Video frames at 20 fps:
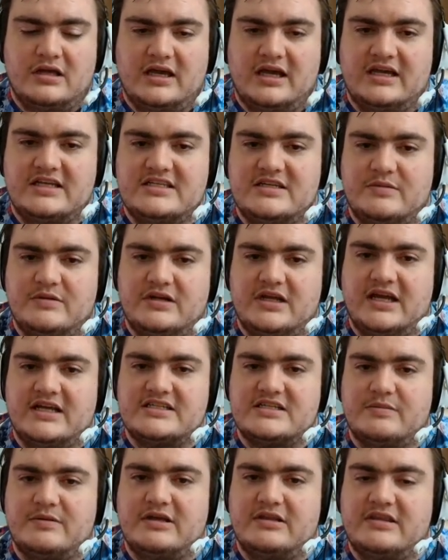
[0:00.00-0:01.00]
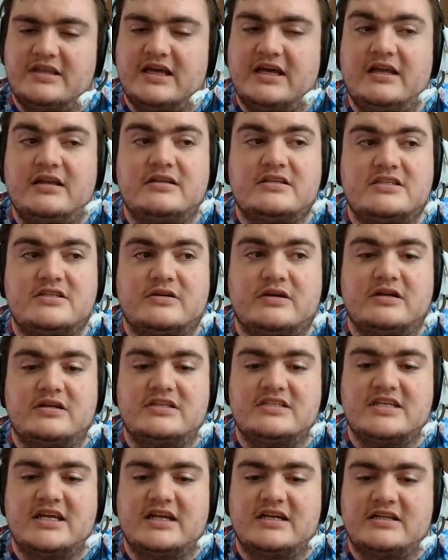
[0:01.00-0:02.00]
I had someone ask about that, so I
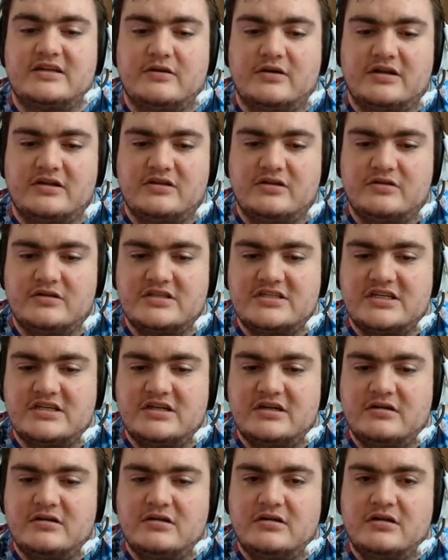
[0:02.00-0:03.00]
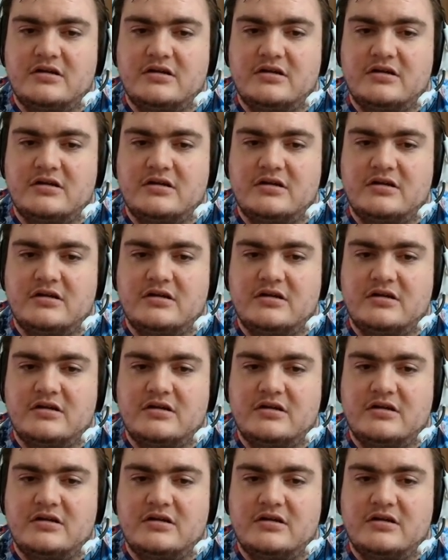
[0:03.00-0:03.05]
decided to go ahead and throw this in here.